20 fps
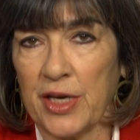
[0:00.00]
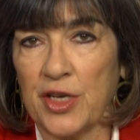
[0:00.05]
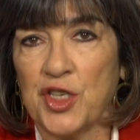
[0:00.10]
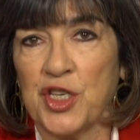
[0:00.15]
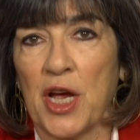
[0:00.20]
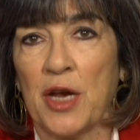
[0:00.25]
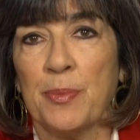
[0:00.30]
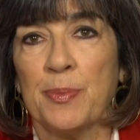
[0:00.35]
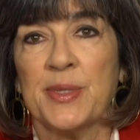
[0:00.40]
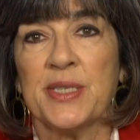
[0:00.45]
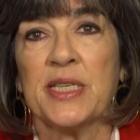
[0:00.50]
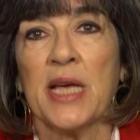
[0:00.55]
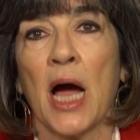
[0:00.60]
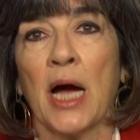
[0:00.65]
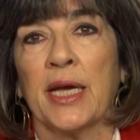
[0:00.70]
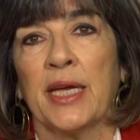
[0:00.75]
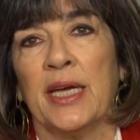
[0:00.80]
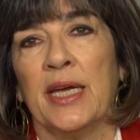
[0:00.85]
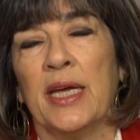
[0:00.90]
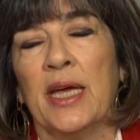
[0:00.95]
Jen
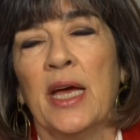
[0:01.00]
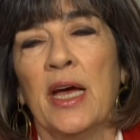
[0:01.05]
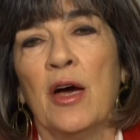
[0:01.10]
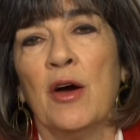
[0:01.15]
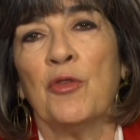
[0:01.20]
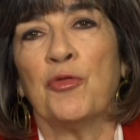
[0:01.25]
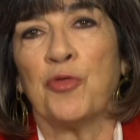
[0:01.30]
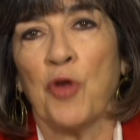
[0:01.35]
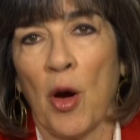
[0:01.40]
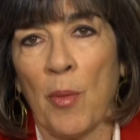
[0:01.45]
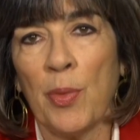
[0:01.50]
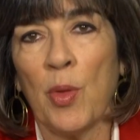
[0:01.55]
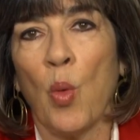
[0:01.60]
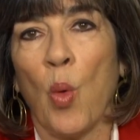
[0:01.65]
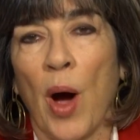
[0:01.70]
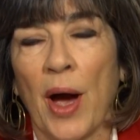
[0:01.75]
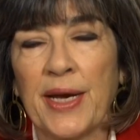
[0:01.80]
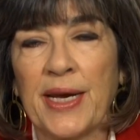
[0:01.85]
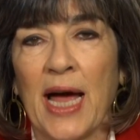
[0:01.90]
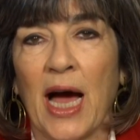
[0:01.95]
Psaki from the
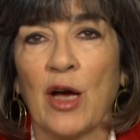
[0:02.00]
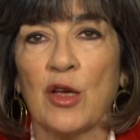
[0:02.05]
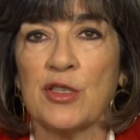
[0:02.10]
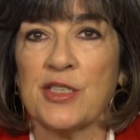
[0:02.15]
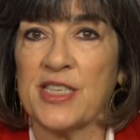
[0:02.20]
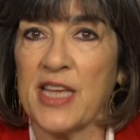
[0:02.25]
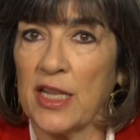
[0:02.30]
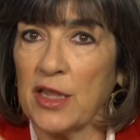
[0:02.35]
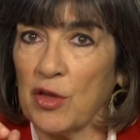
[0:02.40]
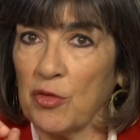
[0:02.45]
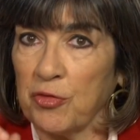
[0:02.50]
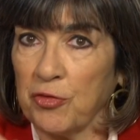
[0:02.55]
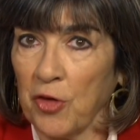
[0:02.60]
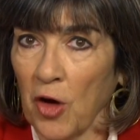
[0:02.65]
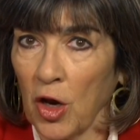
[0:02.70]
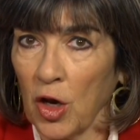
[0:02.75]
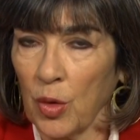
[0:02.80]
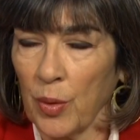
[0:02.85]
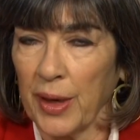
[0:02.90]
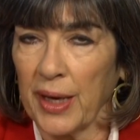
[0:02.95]
White House said the
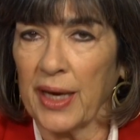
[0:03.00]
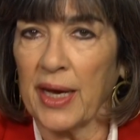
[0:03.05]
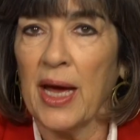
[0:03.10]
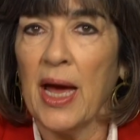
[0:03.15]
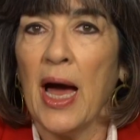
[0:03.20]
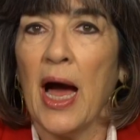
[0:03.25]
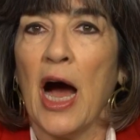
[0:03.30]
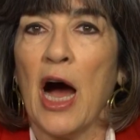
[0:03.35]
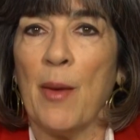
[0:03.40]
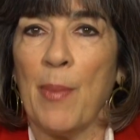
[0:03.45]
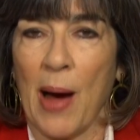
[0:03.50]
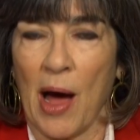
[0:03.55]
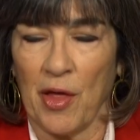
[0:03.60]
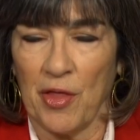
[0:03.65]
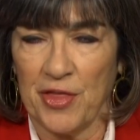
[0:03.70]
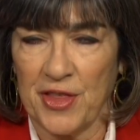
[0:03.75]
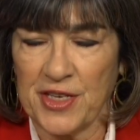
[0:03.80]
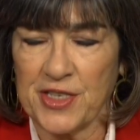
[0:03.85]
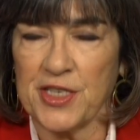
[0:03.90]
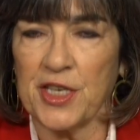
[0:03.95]
following
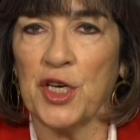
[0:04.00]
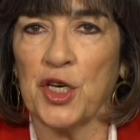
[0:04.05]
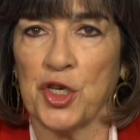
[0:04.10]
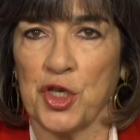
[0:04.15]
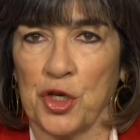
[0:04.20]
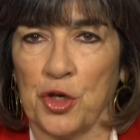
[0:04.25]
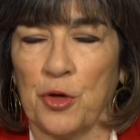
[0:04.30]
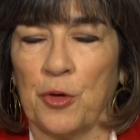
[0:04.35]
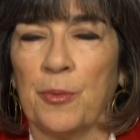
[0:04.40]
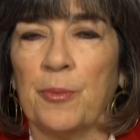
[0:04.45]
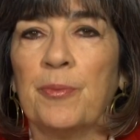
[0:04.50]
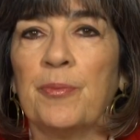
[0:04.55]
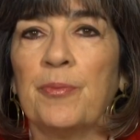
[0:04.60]
about this issue.